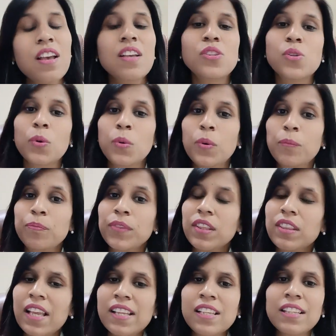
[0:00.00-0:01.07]
So
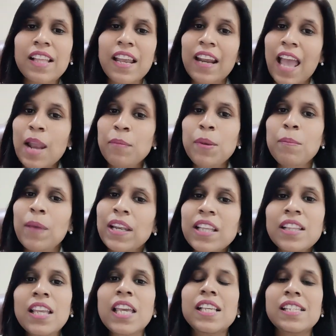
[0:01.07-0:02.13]
there can be many
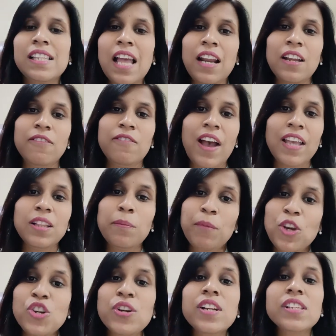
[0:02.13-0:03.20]
things that why the
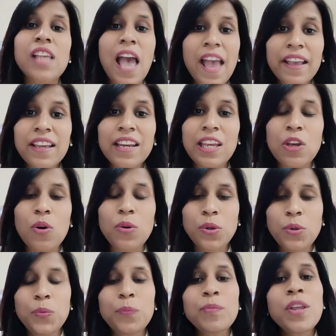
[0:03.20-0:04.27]
patient is angry on
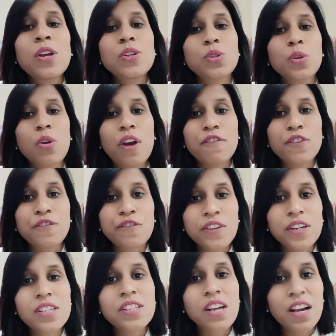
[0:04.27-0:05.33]
you. So you have to
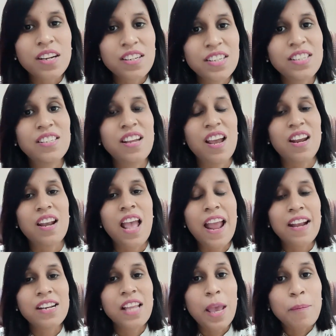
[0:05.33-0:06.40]
first understand
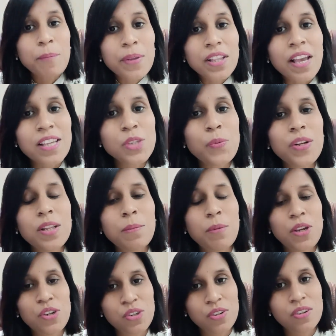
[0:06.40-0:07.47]
and empathize with the
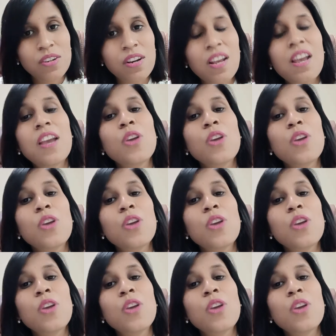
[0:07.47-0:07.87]
patient.